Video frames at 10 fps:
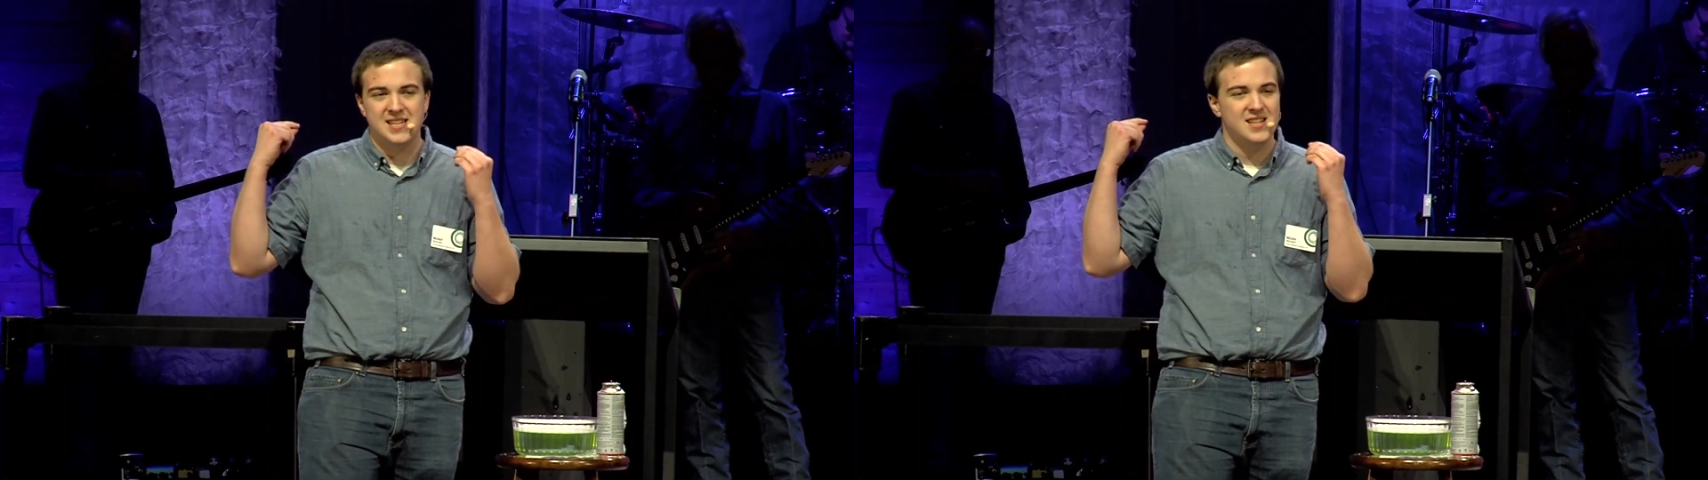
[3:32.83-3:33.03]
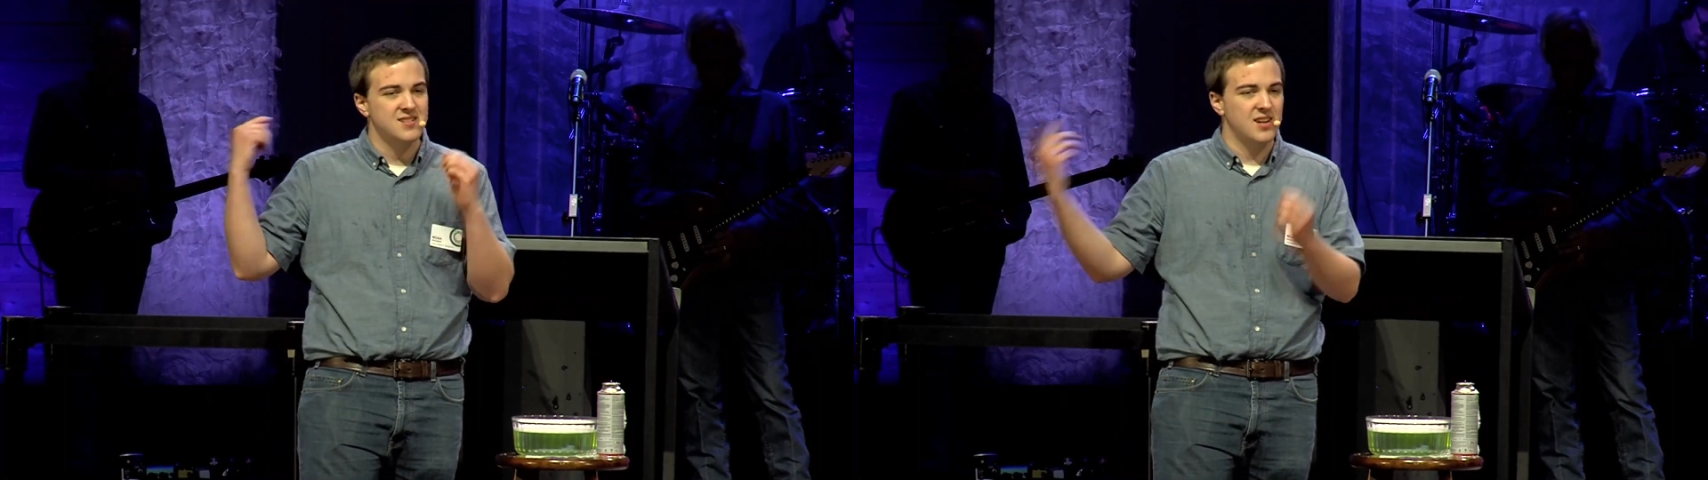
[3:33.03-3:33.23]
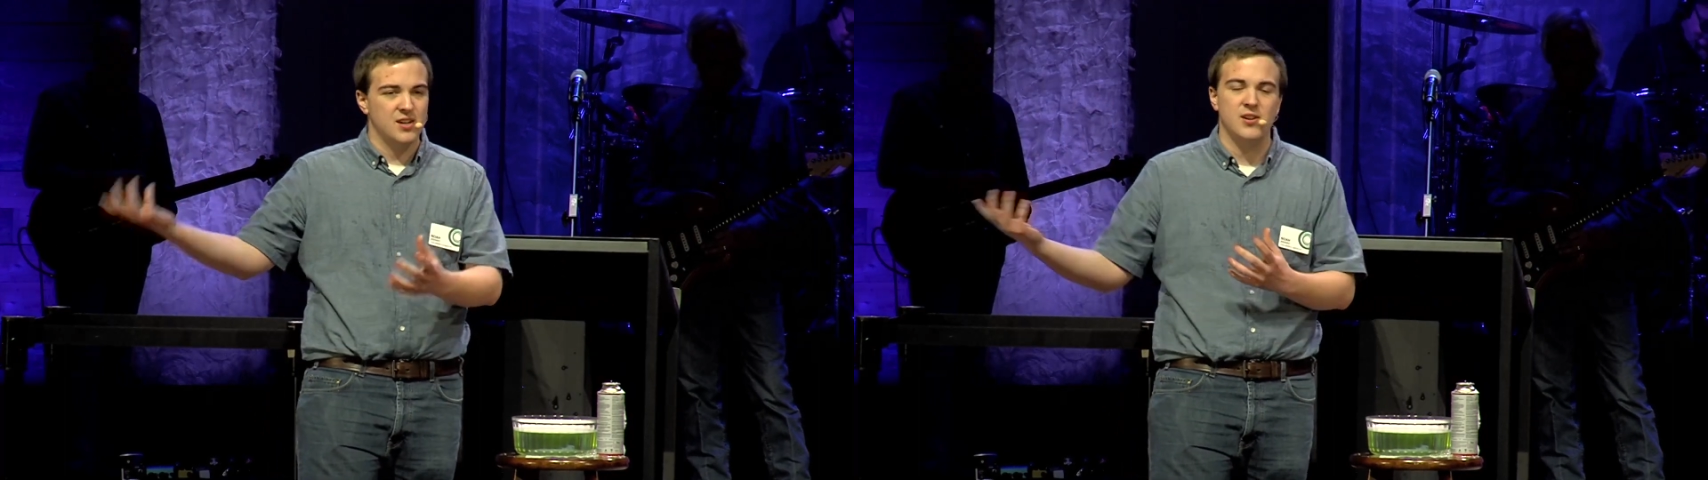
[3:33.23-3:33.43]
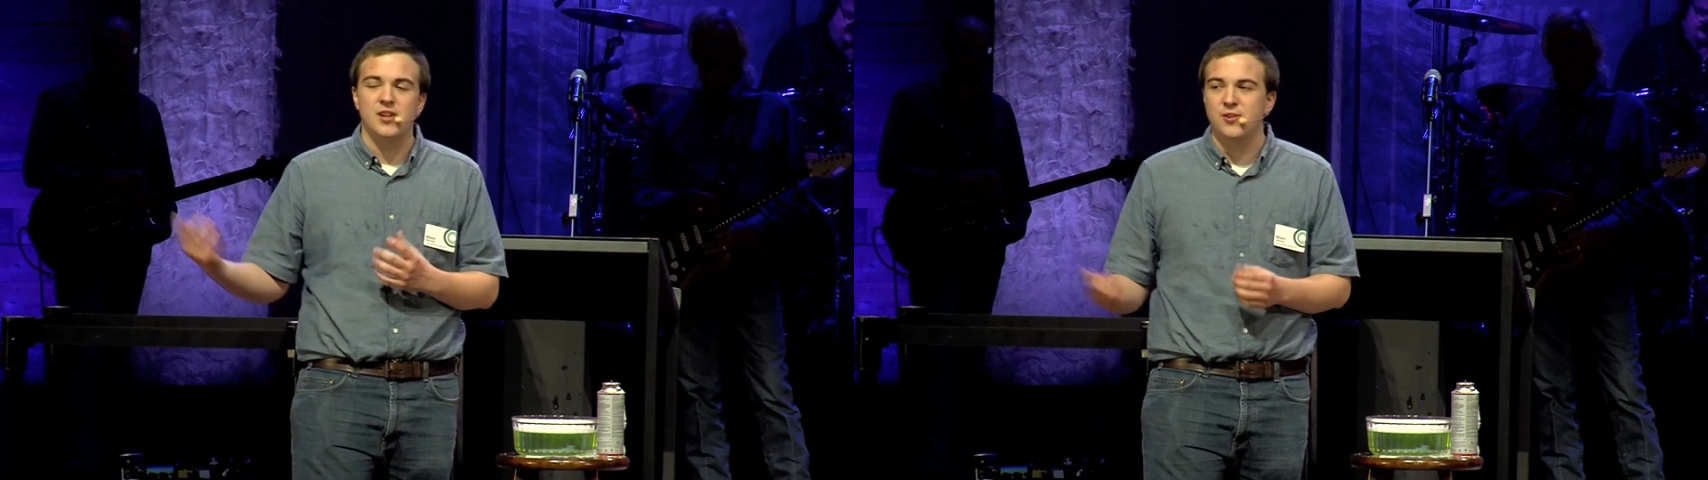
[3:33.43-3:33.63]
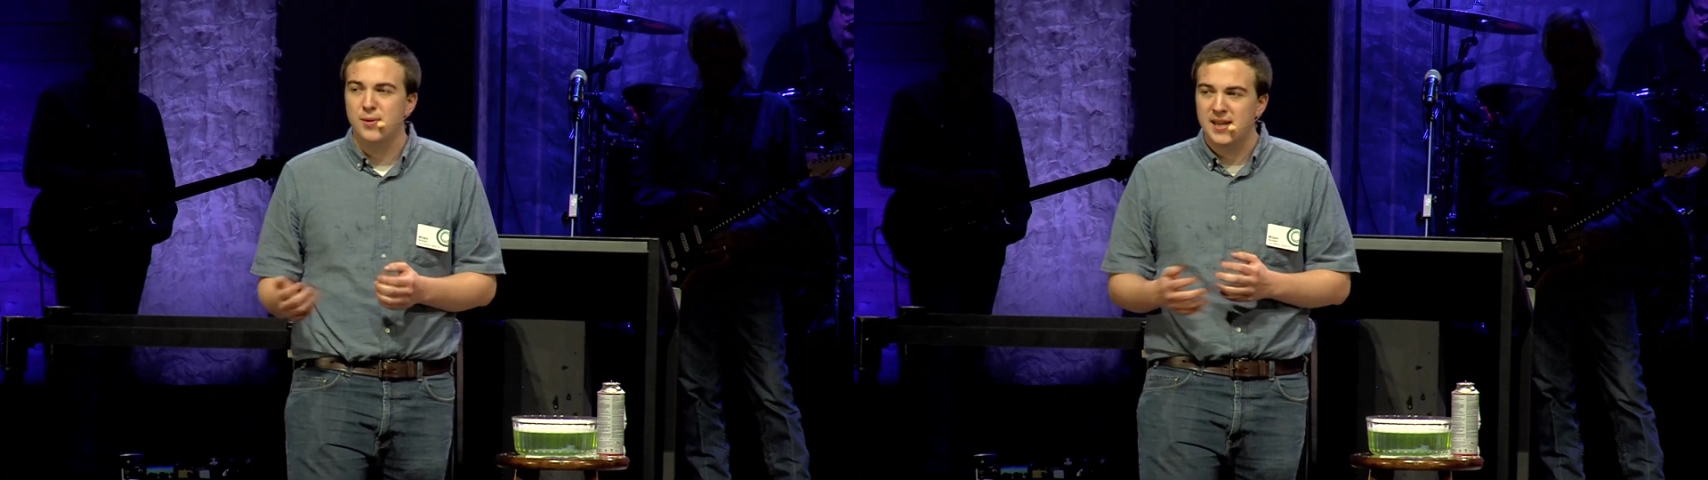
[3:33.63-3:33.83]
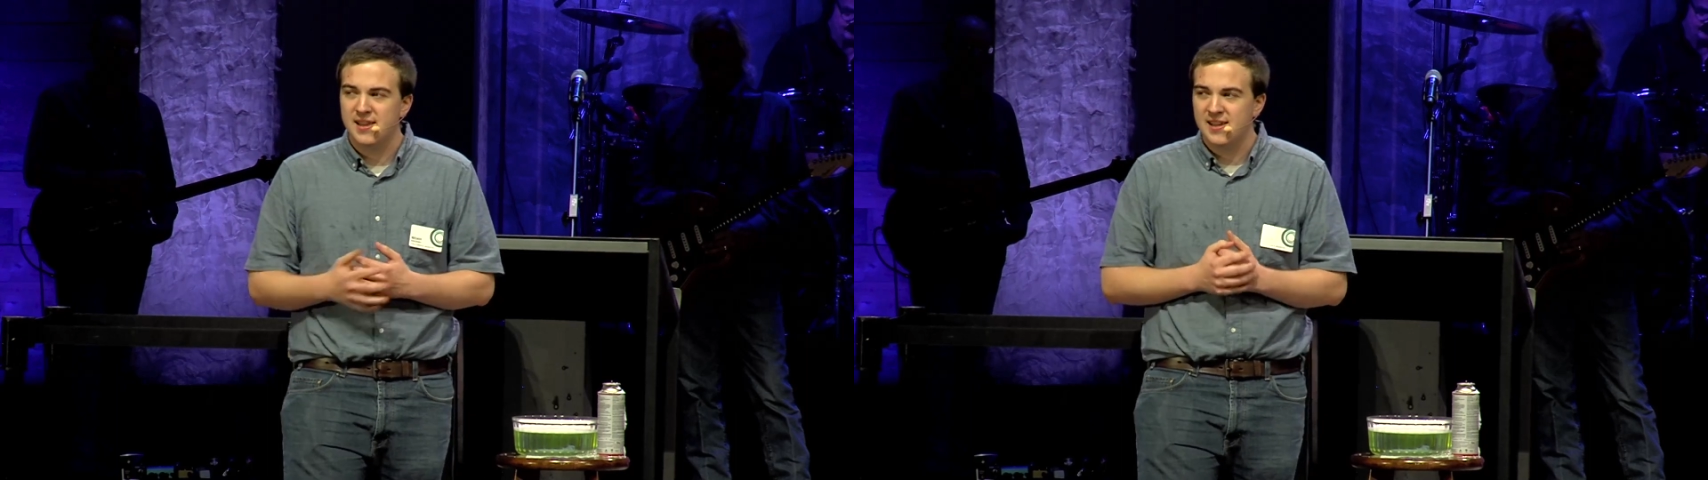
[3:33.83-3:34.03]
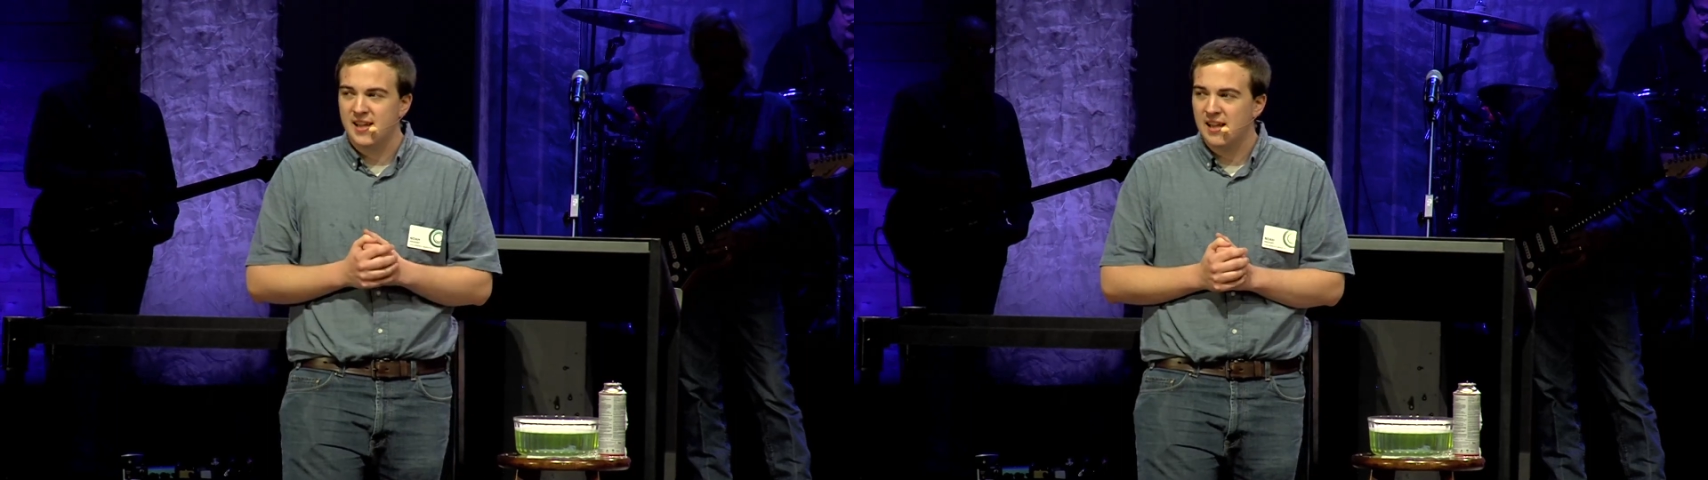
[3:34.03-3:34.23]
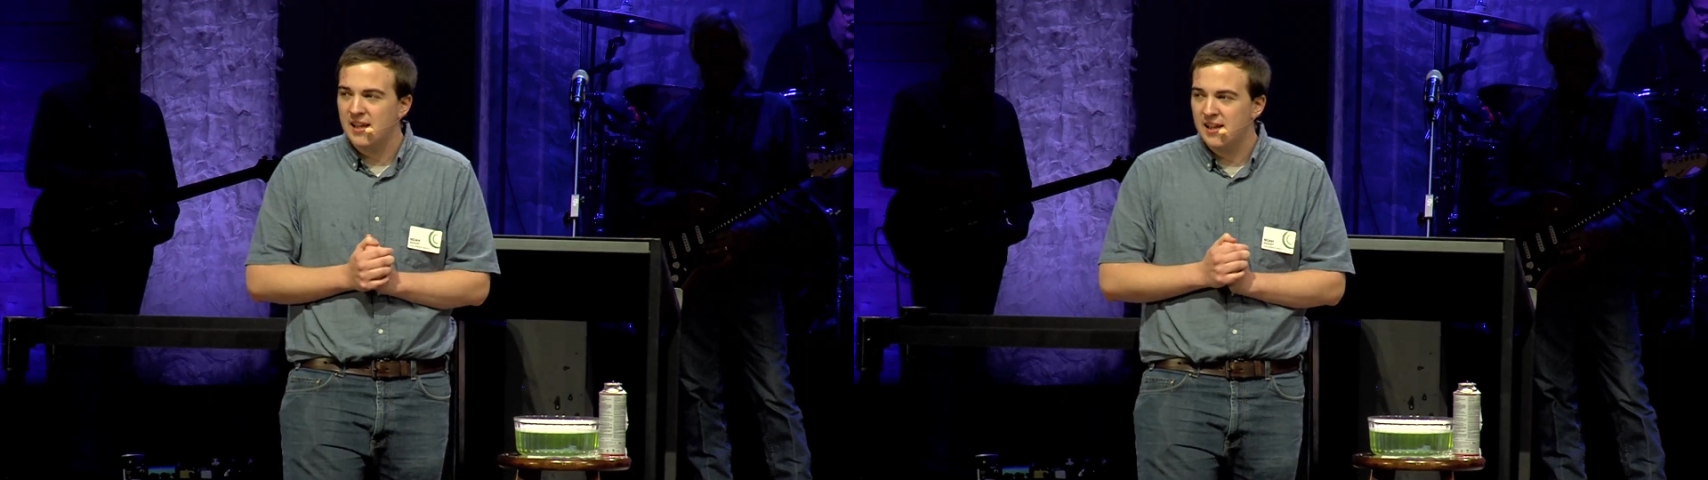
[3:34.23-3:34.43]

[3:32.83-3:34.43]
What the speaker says: it's not going to do anything.